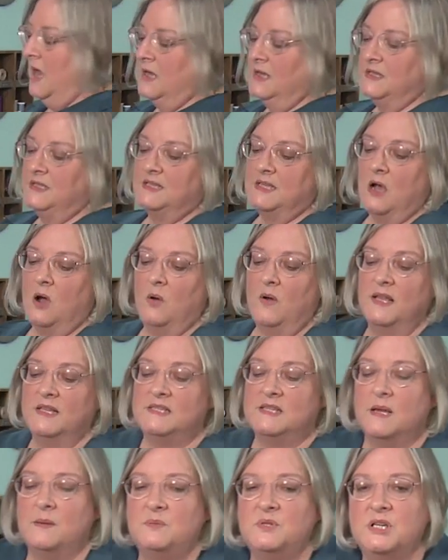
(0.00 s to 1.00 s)
So
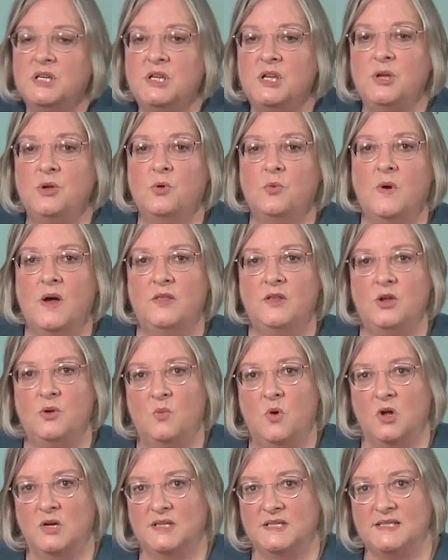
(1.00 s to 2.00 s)
it's up to you whether you
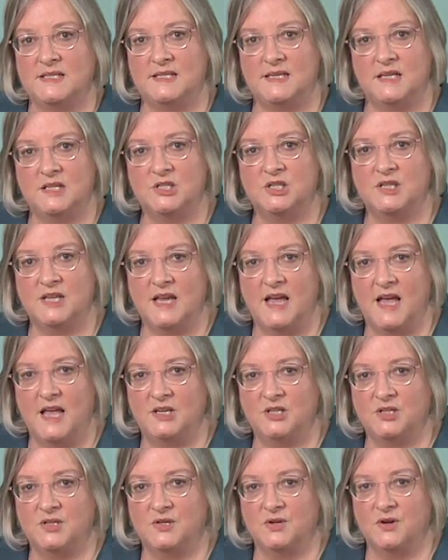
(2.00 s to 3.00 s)
want to stitch the
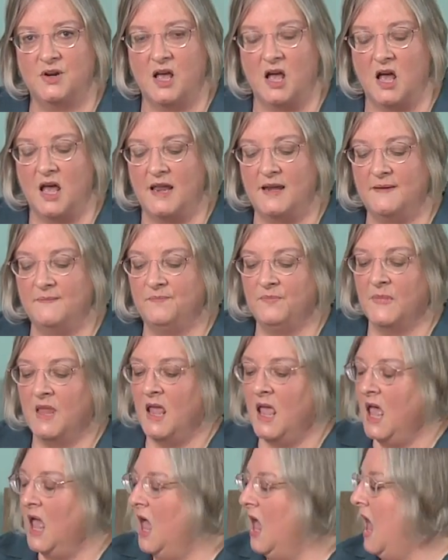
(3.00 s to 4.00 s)
edges or not.
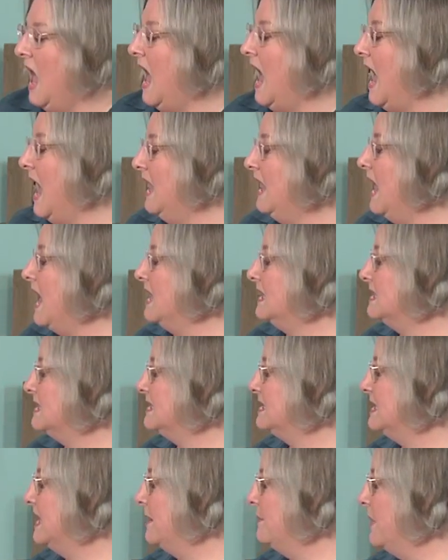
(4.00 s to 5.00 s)
I like to
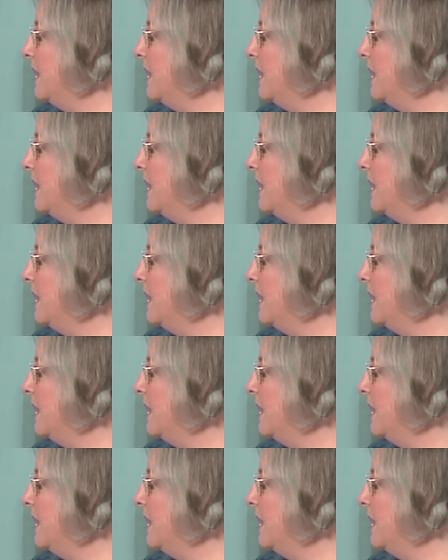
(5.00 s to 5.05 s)
set